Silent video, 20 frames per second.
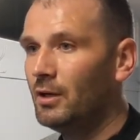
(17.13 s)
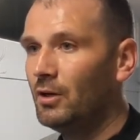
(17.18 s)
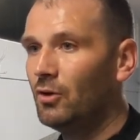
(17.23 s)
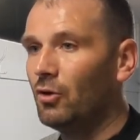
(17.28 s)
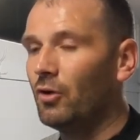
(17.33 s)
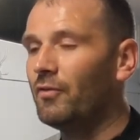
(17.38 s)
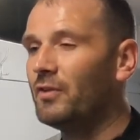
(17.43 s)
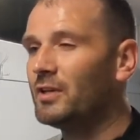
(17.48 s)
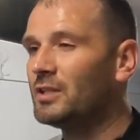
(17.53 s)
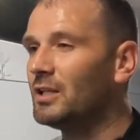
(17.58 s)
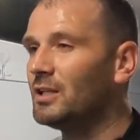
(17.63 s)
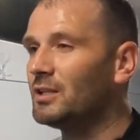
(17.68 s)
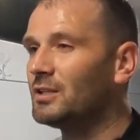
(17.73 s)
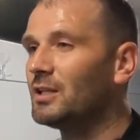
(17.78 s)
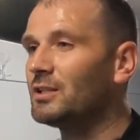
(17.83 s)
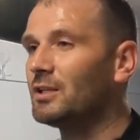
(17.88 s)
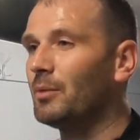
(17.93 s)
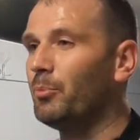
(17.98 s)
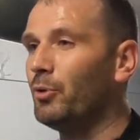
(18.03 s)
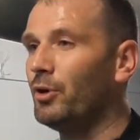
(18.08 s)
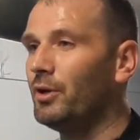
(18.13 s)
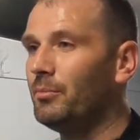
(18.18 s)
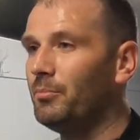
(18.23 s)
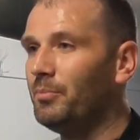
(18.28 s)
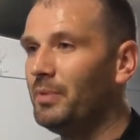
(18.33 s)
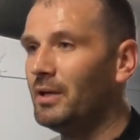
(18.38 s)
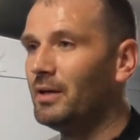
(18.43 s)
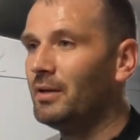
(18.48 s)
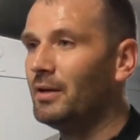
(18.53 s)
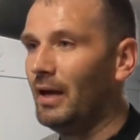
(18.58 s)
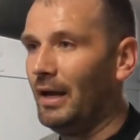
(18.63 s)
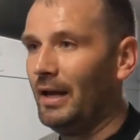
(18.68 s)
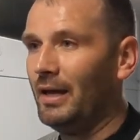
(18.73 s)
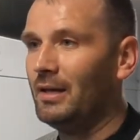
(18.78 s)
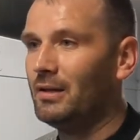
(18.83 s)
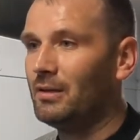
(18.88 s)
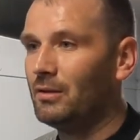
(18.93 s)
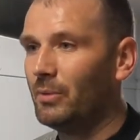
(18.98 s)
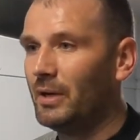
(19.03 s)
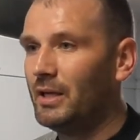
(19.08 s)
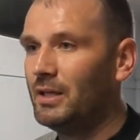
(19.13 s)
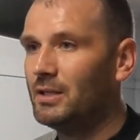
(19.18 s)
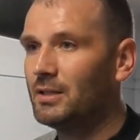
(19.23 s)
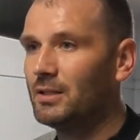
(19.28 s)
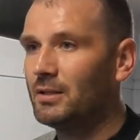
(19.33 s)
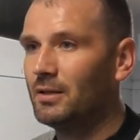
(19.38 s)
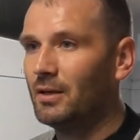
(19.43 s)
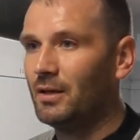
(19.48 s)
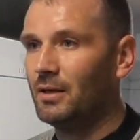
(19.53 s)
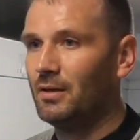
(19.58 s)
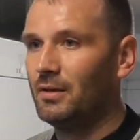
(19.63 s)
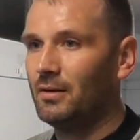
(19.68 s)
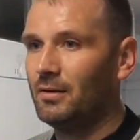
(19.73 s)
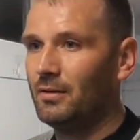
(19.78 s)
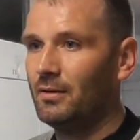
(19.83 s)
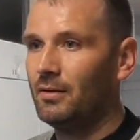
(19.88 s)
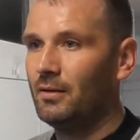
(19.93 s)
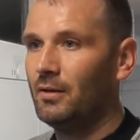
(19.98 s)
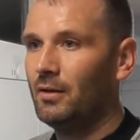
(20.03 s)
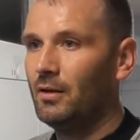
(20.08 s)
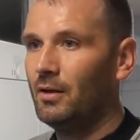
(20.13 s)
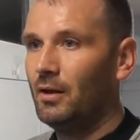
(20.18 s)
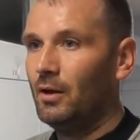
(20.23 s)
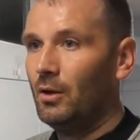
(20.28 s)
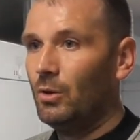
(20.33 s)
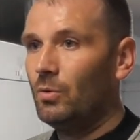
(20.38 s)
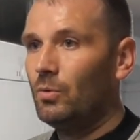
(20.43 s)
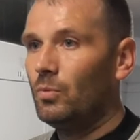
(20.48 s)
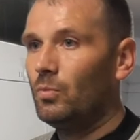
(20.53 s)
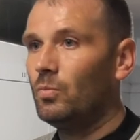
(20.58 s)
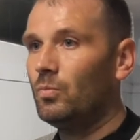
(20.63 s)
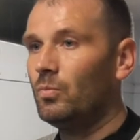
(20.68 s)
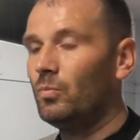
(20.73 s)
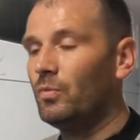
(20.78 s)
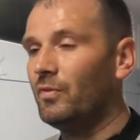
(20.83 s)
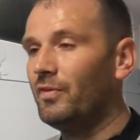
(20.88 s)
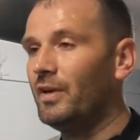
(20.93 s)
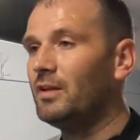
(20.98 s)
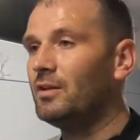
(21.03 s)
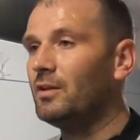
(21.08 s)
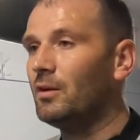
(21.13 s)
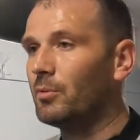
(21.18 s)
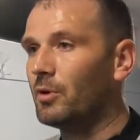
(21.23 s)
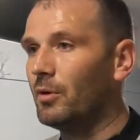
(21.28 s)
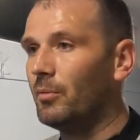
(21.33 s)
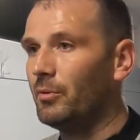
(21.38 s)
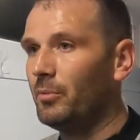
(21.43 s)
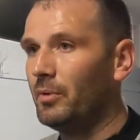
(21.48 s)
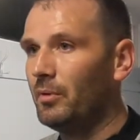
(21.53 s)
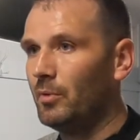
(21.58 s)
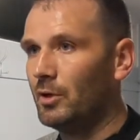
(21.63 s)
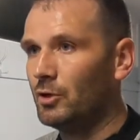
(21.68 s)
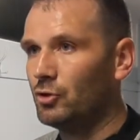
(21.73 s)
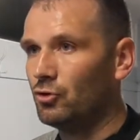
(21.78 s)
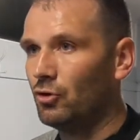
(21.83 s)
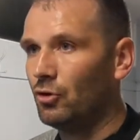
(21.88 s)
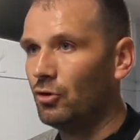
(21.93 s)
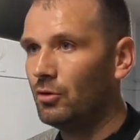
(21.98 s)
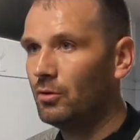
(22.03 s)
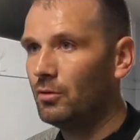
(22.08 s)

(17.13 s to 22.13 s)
Obviously, it's disappointing being ahead twice that we've ended up coming away with a draw.